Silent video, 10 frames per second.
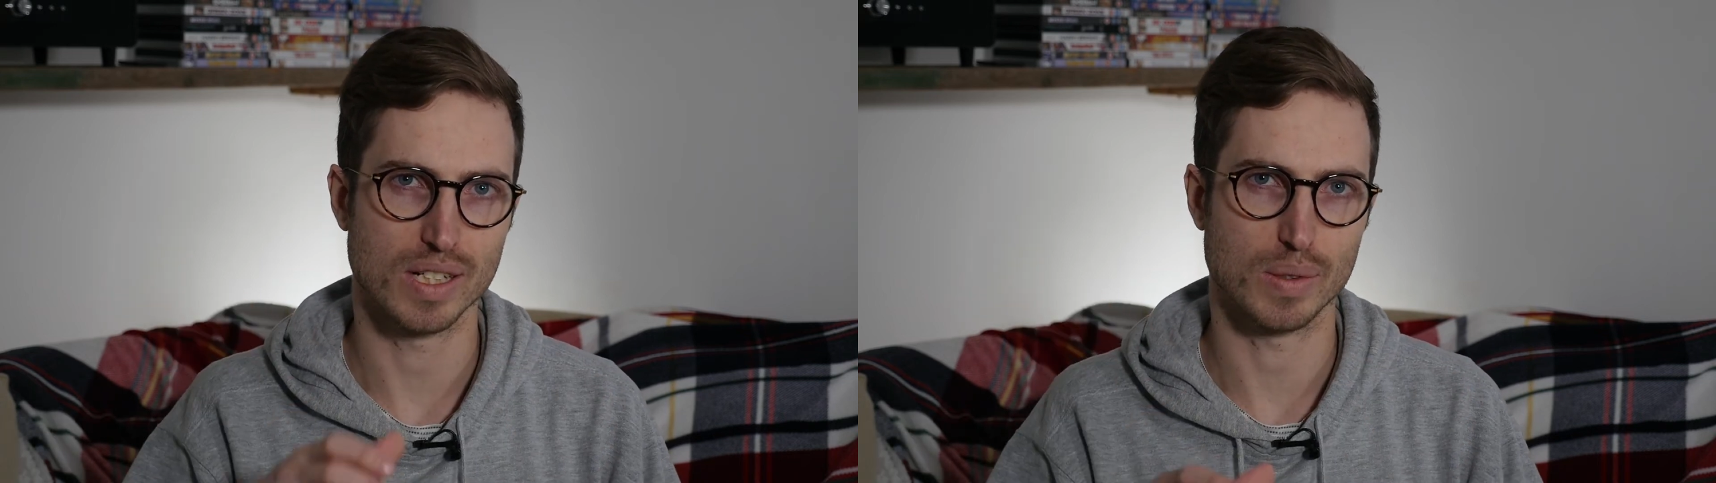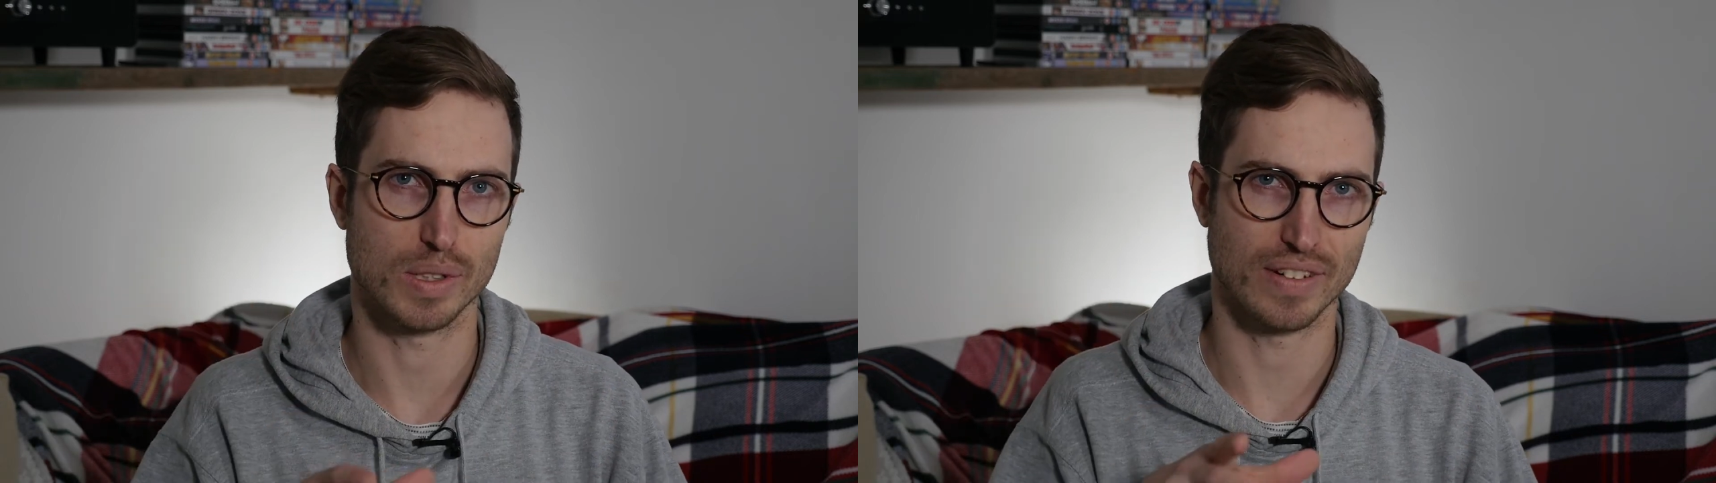
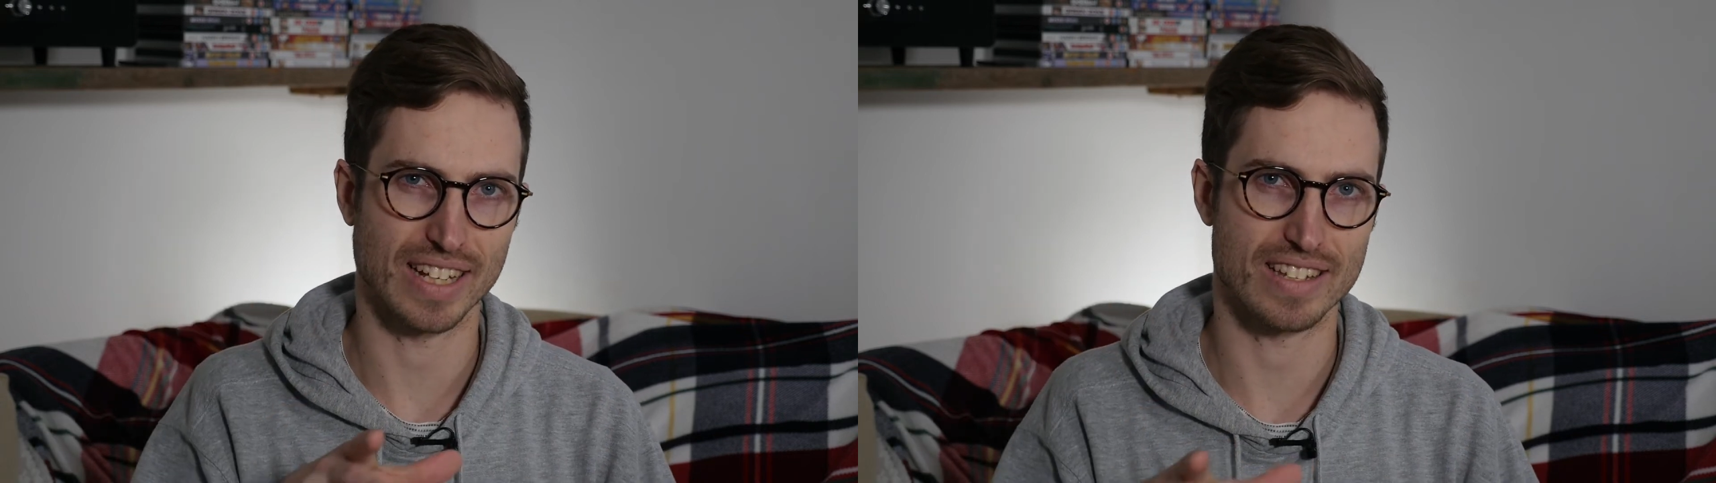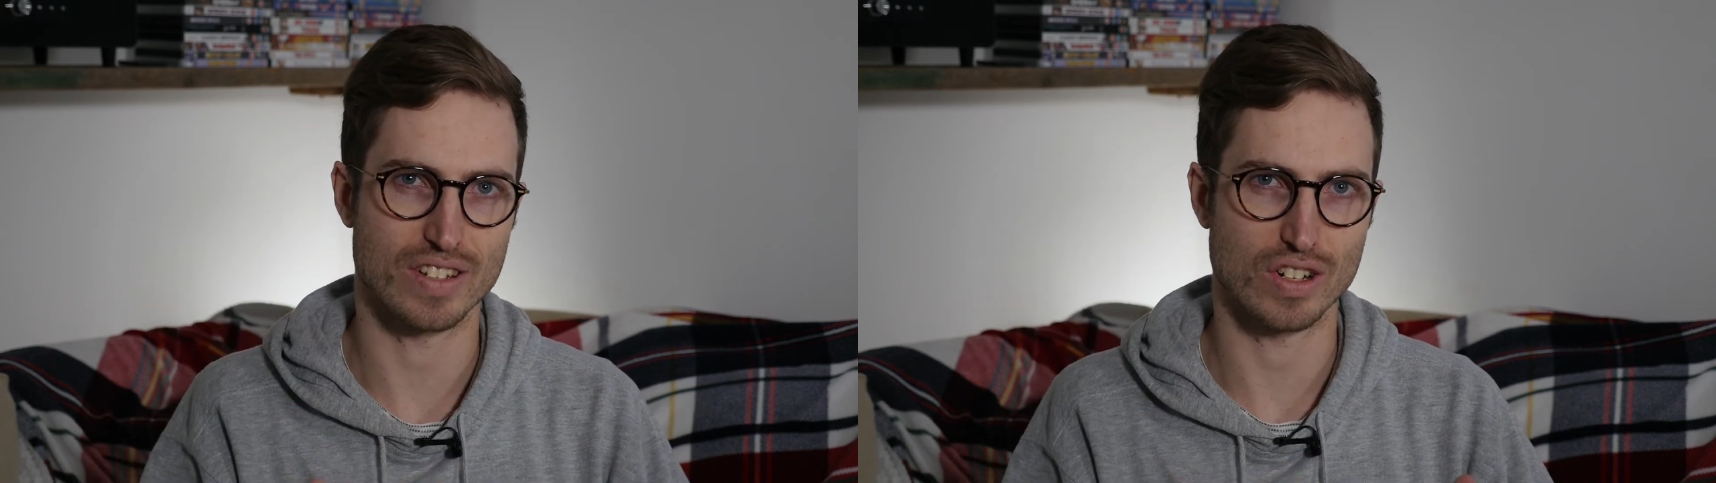where I've
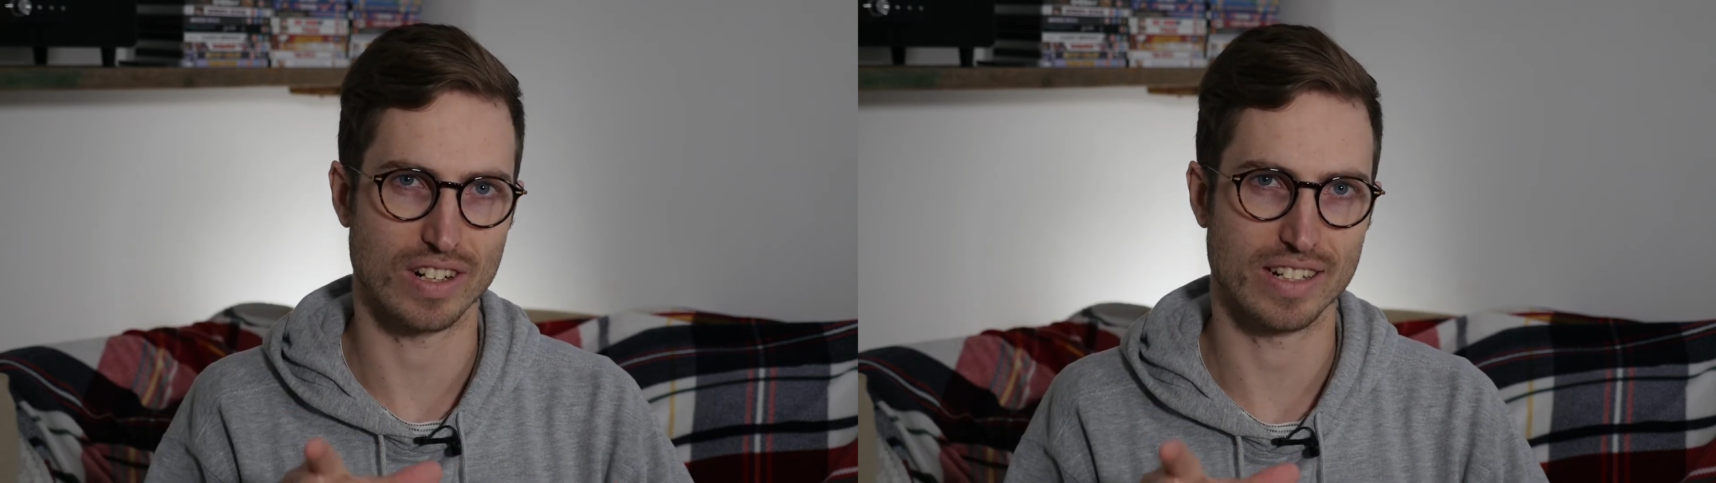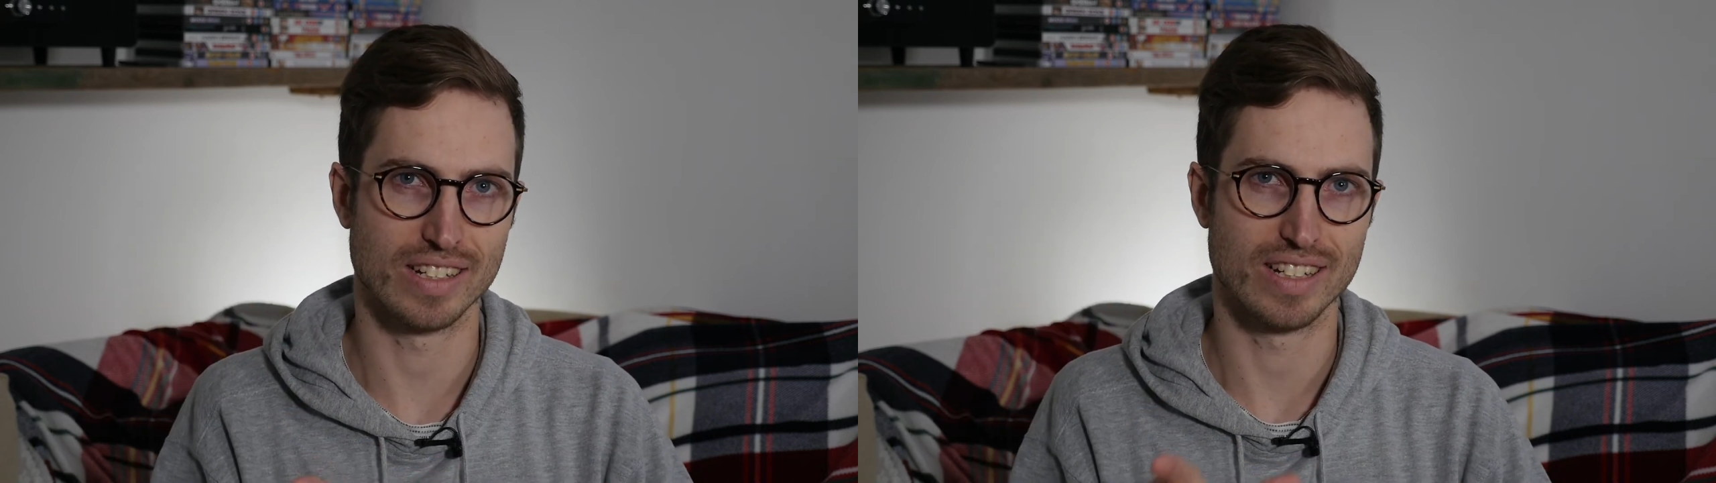had to try and